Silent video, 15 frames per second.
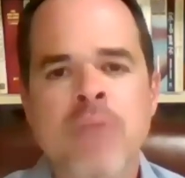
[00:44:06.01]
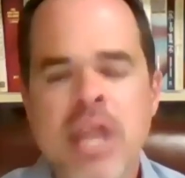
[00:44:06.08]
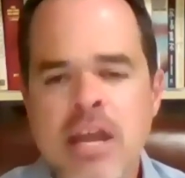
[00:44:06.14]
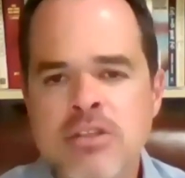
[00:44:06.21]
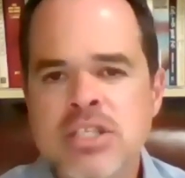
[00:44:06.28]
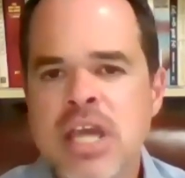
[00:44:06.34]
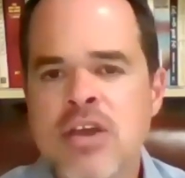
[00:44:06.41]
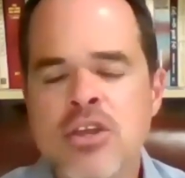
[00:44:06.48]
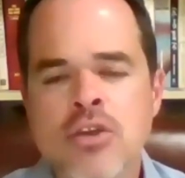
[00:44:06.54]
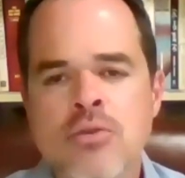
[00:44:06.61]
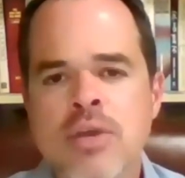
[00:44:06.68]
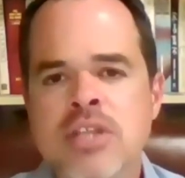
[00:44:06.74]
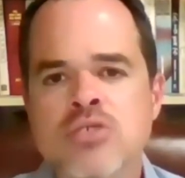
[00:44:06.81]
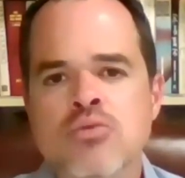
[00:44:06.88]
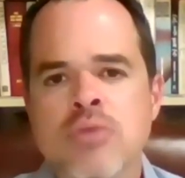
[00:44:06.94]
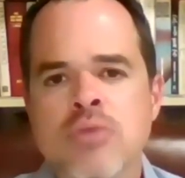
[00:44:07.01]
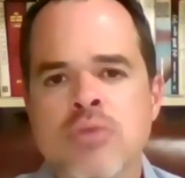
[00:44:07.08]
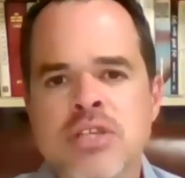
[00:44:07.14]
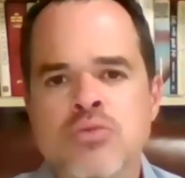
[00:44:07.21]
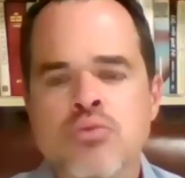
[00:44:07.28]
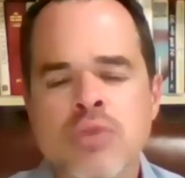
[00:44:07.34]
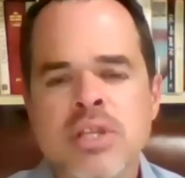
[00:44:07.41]
And I'll tell you, it's
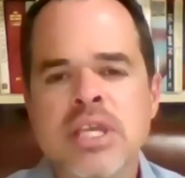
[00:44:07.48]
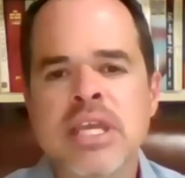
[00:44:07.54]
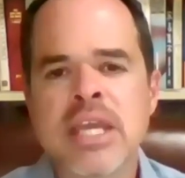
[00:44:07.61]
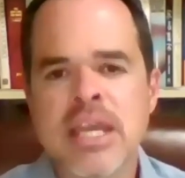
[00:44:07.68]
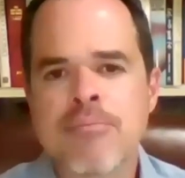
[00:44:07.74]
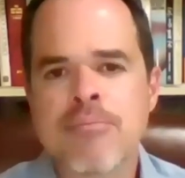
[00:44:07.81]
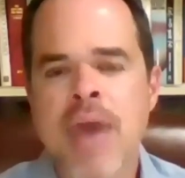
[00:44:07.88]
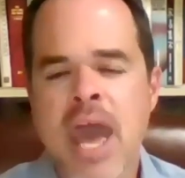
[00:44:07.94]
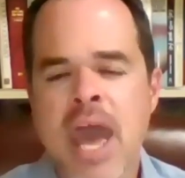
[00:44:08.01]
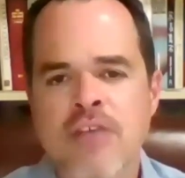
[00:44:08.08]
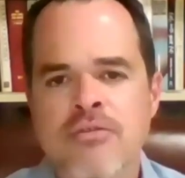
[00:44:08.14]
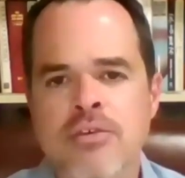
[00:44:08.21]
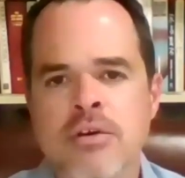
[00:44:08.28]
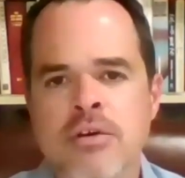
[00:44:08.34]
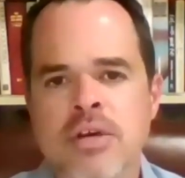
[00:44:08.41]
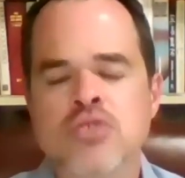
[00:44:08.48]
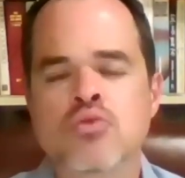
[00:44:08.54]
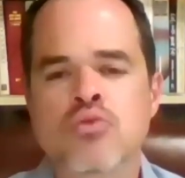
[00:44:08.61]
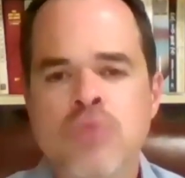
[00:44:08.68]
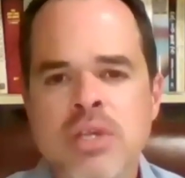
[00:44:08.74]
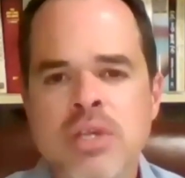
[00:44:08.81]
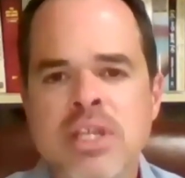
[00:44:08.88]
it's really impactful. It's
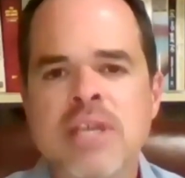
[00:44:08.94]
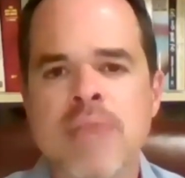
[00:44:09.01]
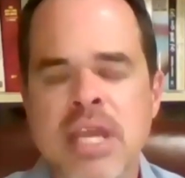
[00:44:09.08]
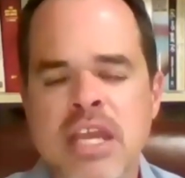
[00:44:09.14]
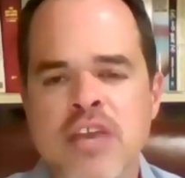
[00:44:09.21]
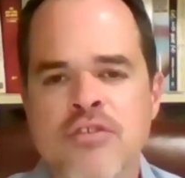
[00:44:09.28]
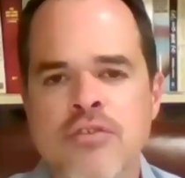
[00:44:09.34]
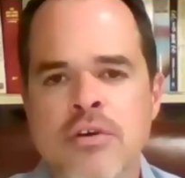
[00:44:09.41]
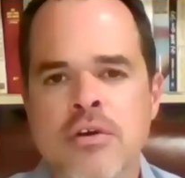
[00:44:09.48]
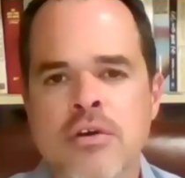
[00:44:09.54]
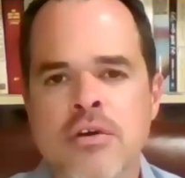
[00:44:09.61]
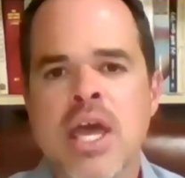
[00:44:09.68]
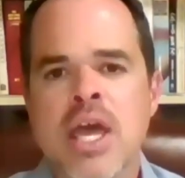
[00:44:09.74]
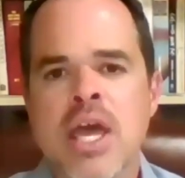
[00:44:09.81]
really meaningful.